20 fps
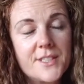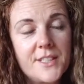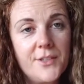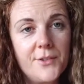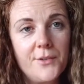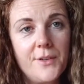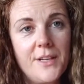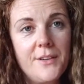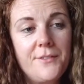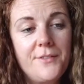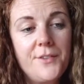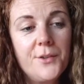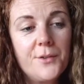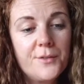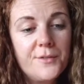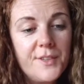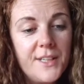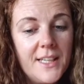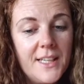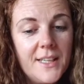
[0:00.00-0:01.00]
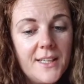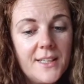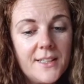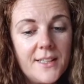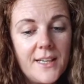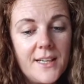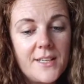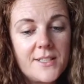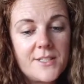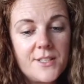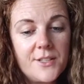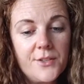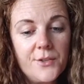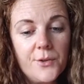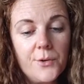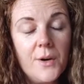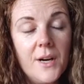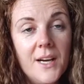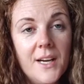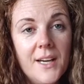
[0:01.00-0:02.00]
If you're feeling that
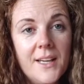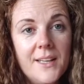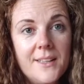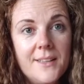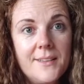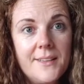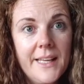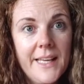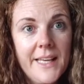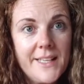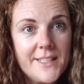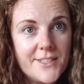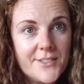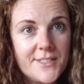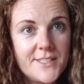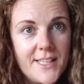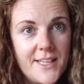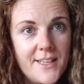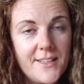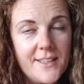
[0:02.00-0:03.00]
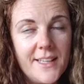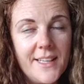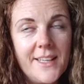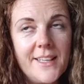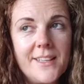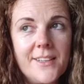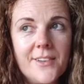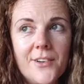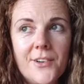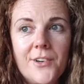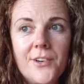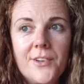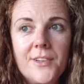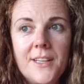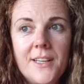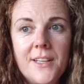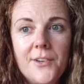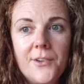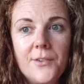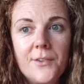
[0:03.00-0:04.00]
things are setting in, or
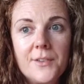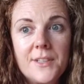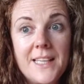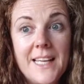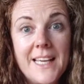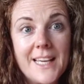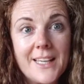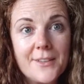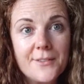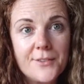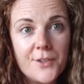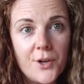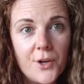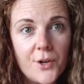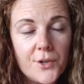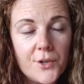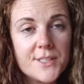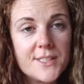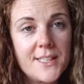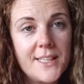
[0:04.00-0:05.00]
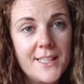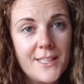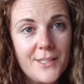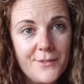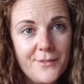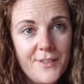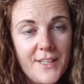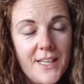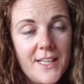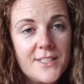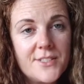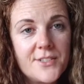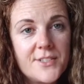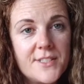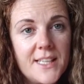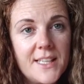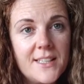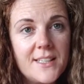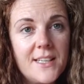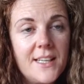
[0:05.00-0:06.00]
negative thoughts, negative feelings are
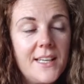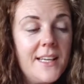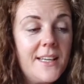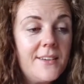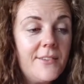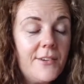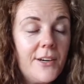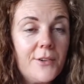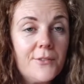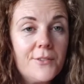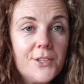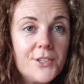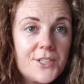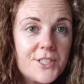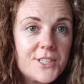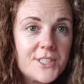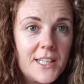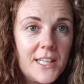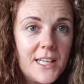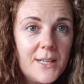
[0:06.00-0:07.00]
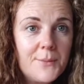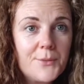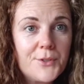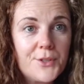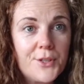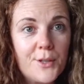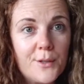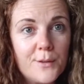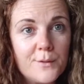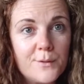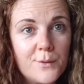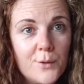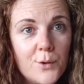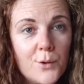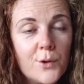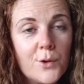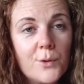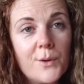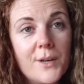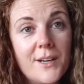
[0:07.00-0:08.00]
setting in around lunchtime, 3 or
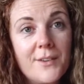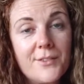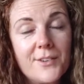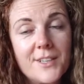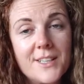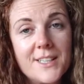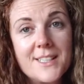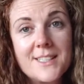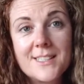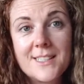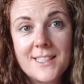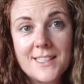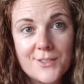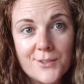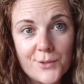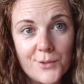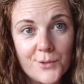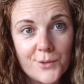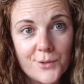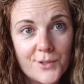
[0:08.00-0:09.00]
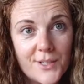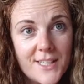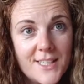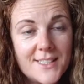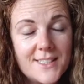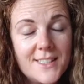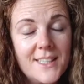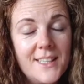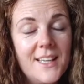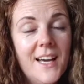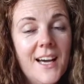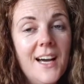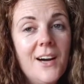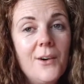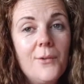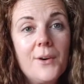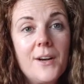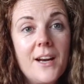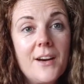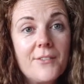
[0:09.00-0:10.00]
4, whatever it is, kids are going crazy,
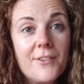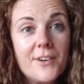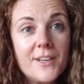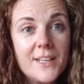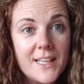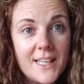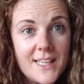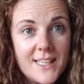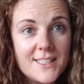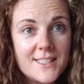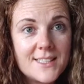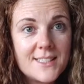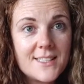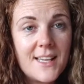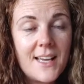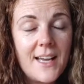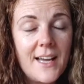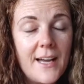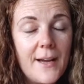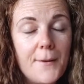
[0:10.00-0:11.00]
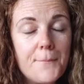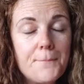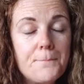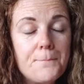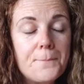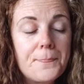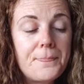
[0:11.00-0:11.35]
whatever it is, have